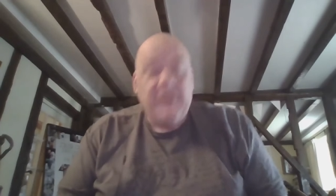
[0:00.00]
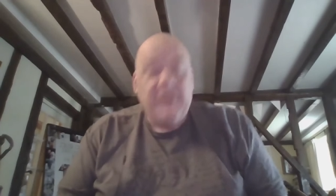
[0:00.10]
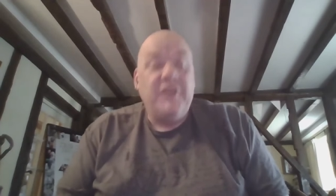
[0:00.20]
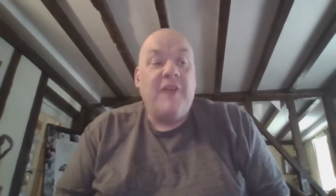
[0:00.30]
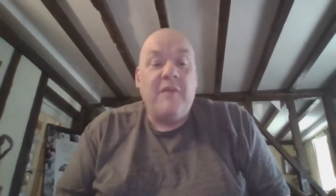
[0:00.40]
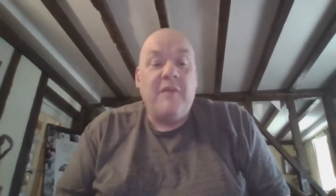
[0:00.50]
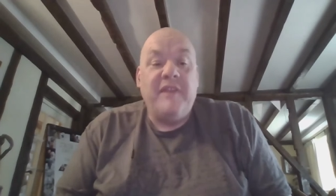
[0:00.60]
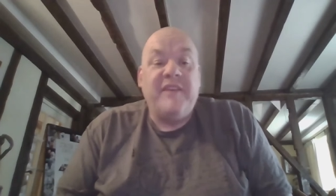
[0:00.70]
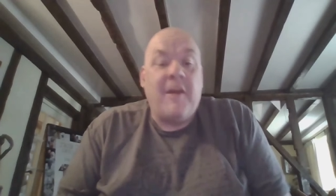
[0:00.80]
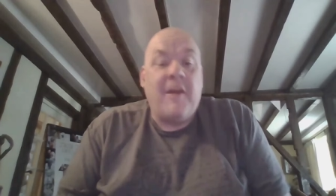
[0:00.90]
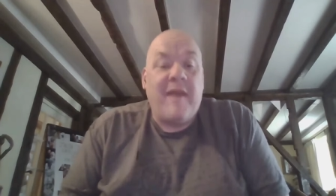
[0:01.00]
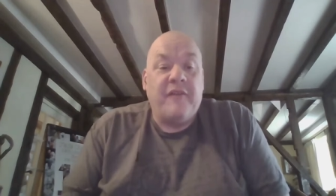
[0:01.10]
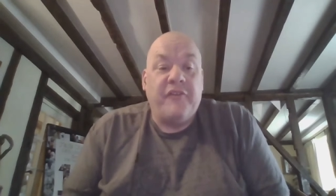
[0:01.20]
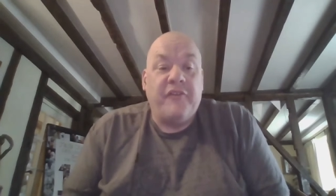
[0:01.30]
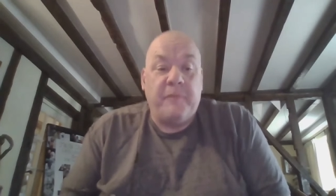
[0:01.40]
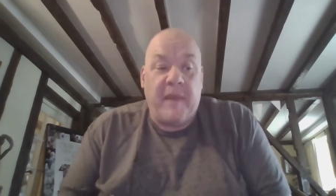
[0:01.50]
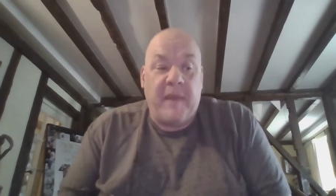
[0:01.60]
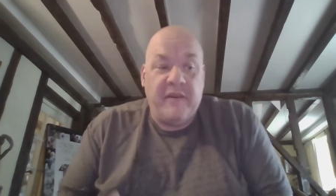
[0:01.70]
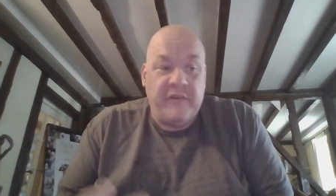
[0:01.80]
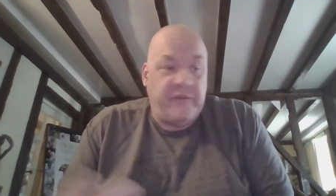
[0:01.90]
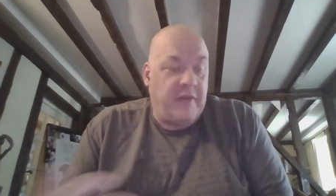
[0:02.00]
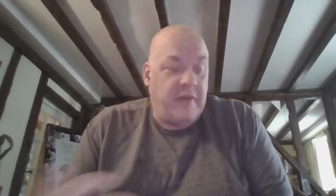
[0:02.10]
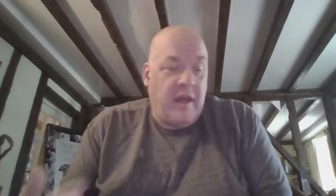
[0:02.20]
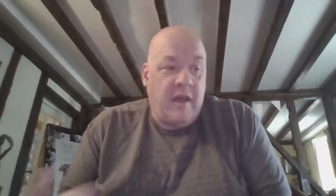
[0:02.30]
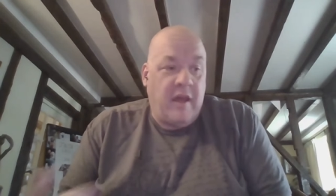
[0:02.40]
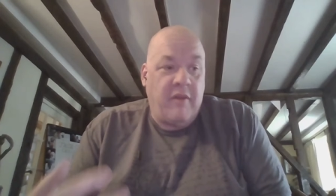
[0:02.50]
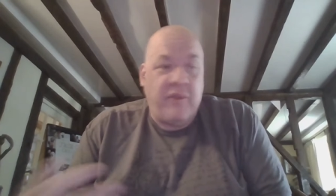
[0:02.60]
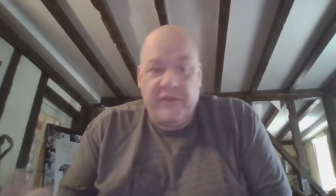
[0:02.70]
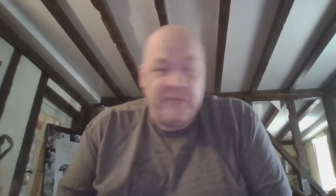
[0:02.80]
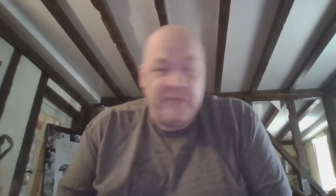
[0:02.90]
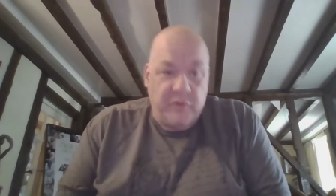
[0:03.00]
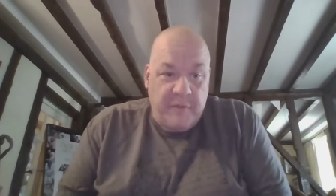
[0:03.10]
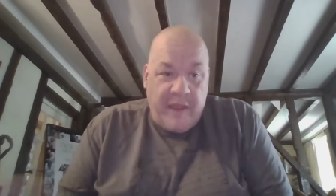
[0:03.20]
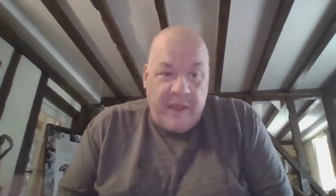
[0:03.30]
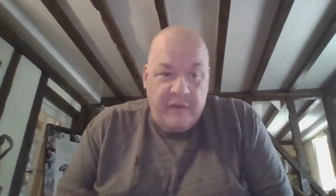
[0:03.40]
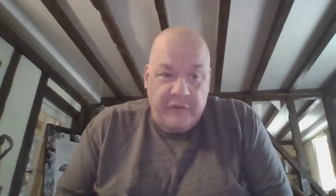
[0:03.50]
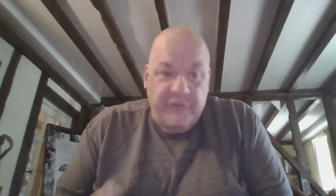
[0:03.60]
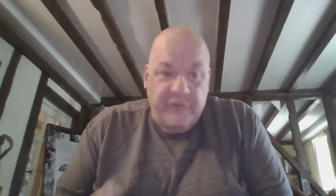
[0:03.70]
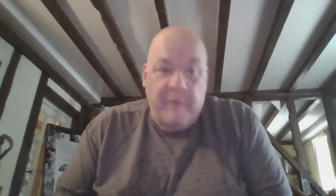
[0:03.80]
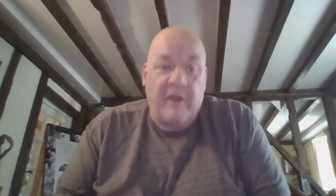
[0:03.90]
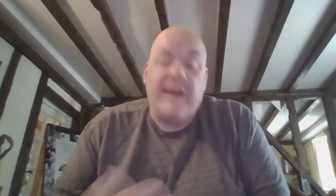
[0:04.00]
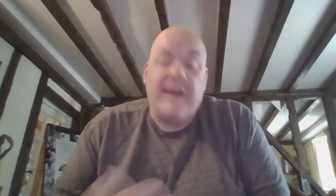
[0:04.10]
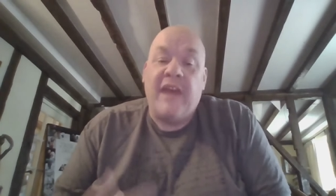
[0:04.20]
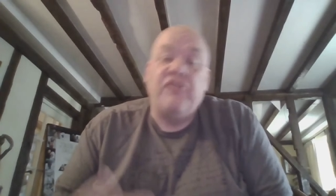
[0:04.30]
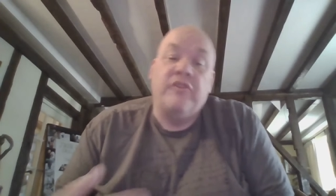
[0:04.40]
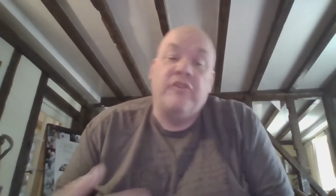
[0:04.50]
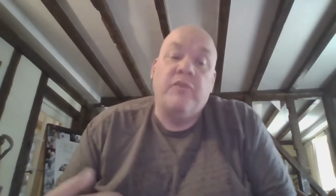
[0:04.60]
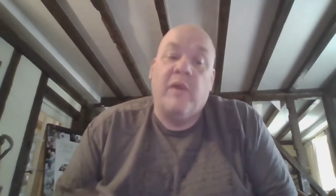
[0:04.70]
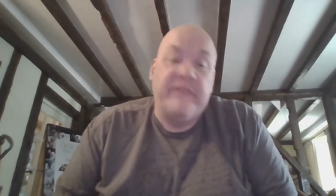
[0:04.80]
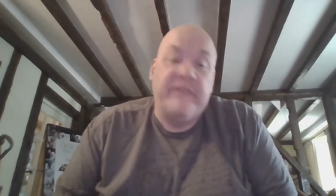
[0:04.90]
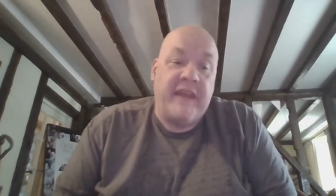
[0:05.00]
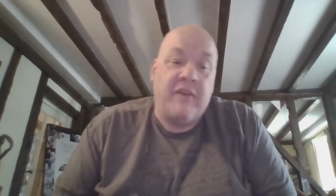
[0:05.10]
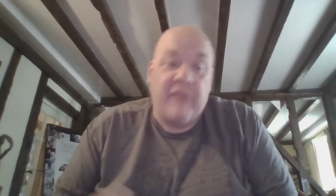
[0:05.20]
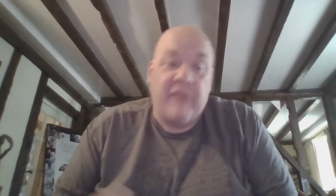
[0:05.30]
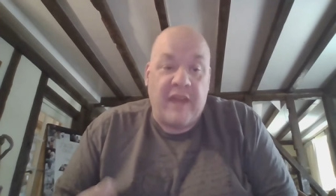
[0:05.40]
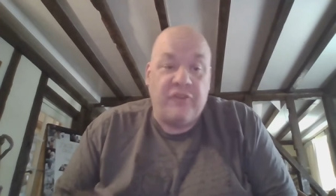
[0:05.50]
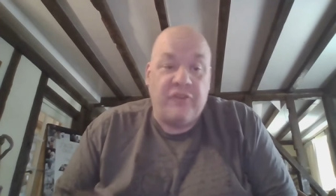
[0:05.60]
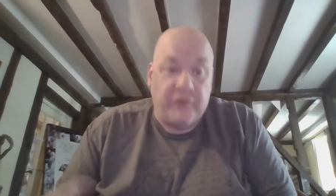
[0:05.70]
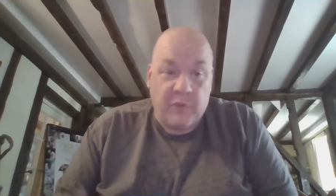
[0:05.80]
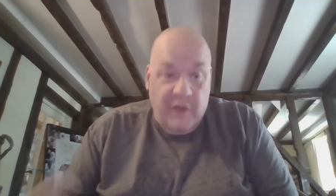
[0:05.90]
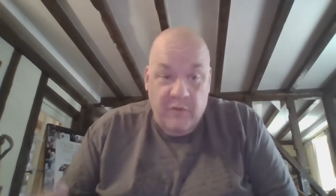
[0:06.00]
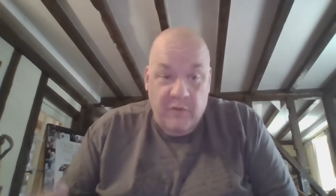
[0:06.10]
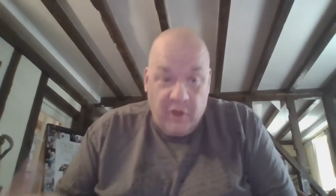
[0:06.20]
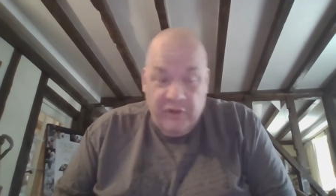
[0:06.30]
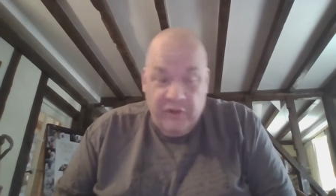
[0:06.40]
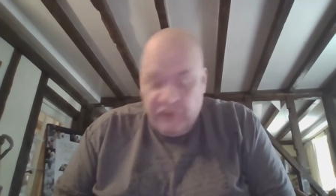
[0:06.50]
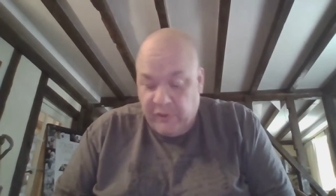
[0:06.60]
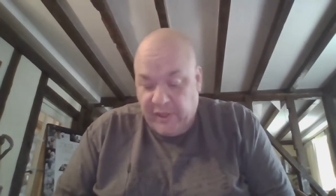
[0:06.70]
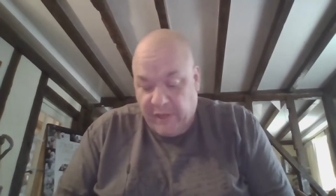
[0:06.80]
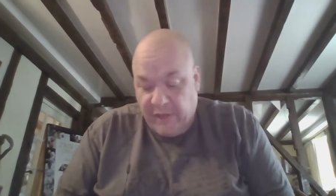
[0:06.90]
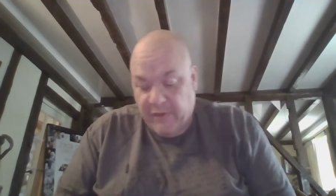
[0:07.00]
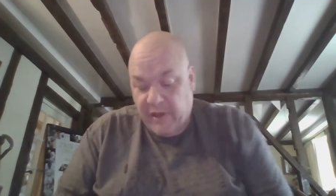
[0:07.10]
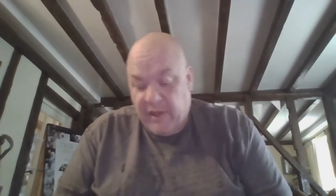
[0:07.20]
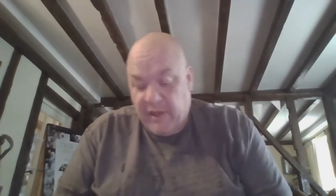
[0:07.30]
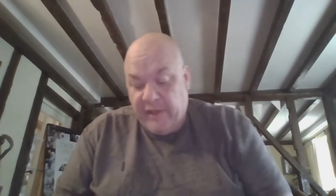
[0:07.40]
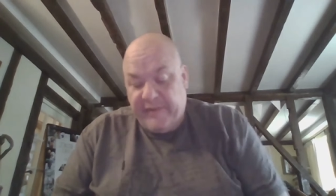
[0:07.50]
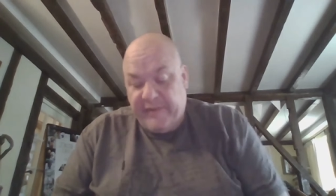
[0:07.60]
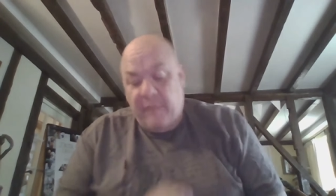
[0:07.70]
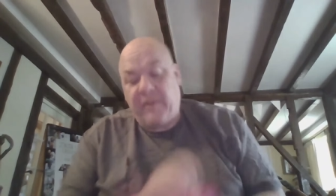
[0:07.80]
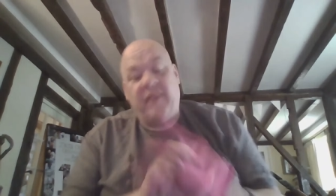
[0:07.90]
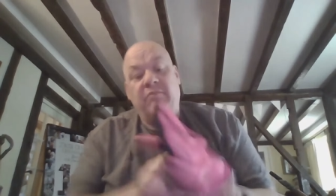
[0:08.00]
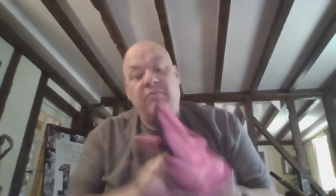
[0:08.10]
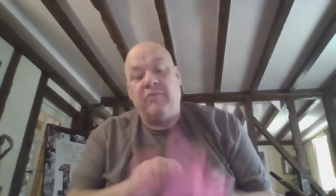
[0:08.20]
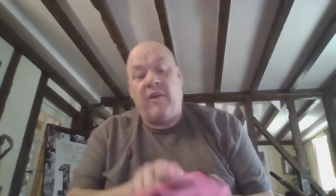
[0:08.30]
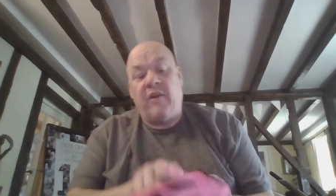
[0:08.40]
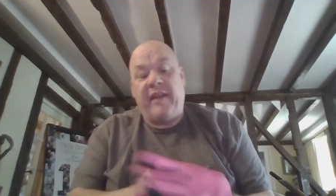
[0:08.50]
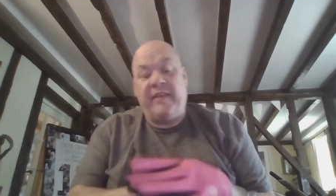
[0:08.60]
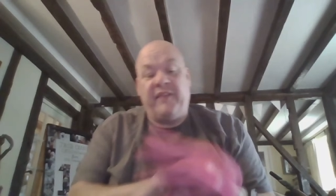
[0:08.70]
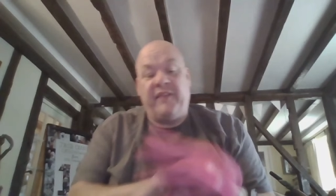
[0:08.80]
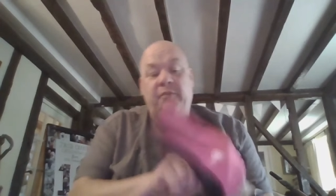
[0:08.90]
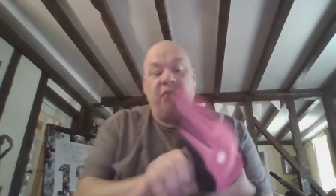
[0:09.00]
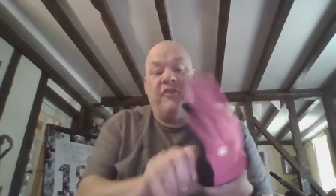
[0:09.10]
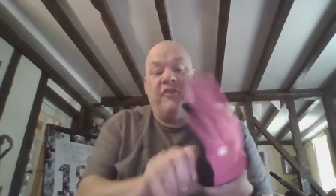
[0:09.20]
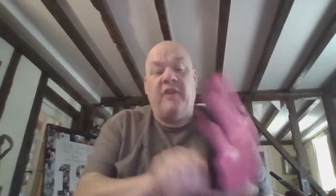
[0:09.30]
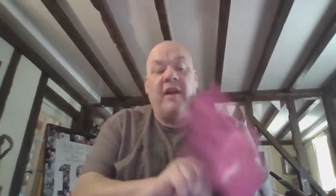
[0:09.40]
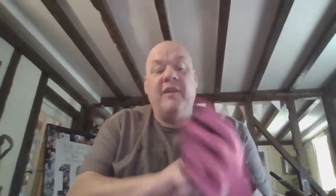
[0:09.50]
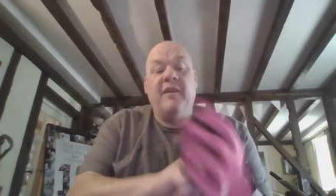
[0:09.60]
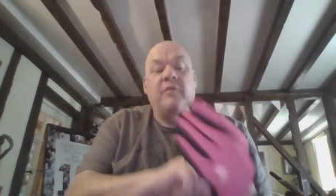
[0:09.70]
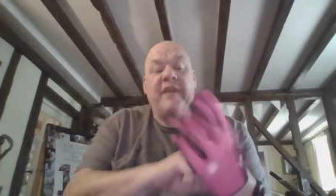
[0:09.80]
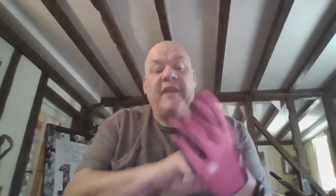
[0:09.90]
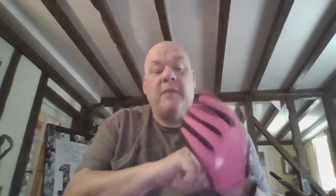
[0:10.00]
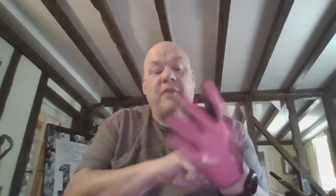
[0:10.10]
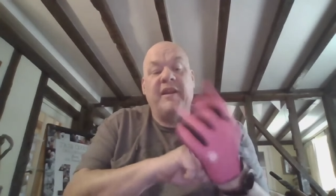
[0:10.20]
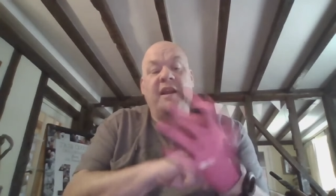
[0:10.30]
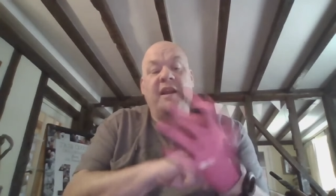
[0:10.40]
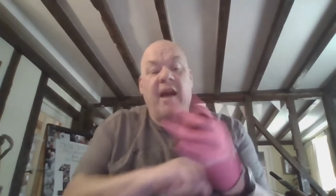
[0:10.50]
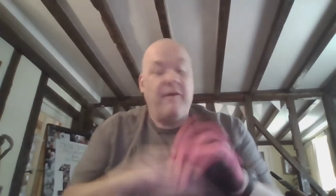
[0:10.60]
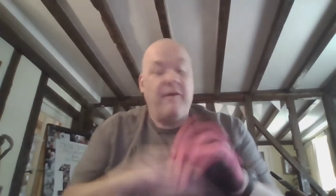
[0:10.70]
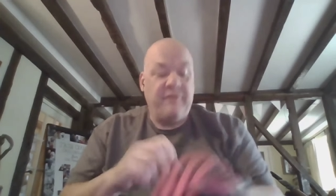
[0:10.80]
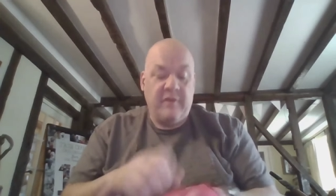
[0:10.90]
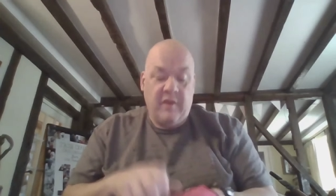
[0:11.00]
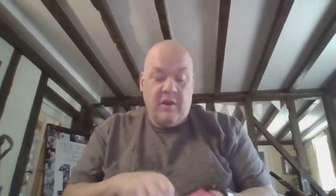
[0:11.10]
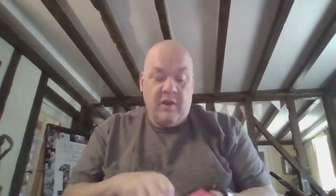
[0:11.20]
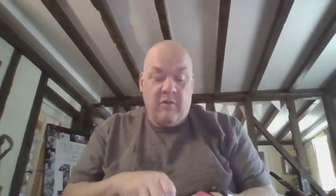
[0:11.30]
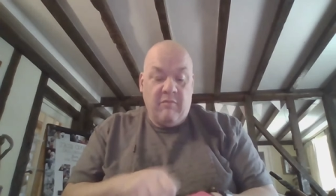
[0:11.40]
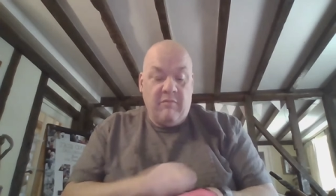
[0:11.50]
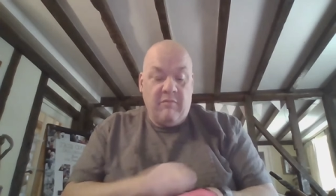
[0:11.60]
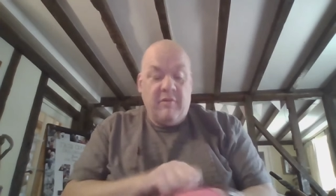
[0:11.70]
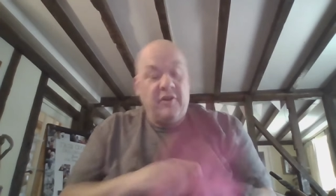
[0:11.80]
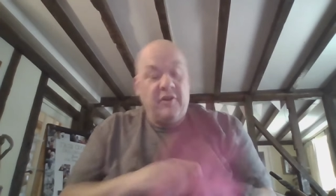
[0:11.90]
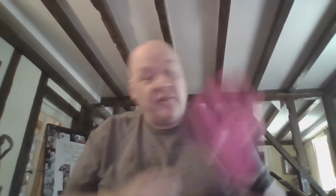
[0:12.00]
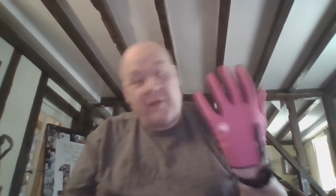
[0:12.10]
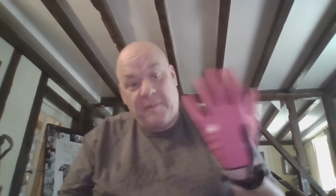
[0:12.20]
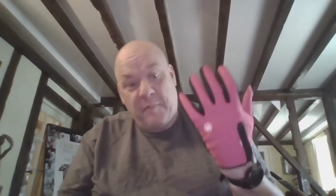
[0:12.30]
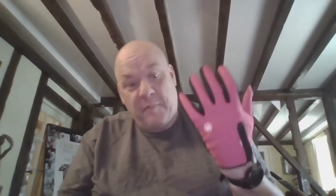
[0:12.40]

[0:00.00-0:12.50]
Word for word: you don't need to go out and spend uh, 30, 40 pounds on something like an Anschutz 110 or an Anschutz 109 shooting glove. Something like this, which is like a little neoprene glove, nice one in